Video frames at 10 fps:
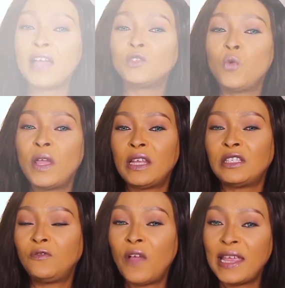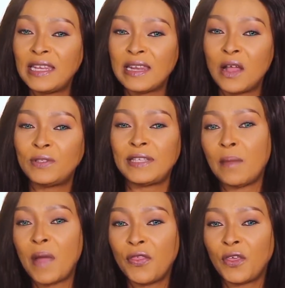as well as finding out
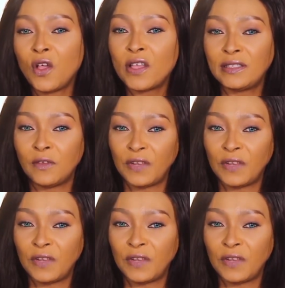about the cost of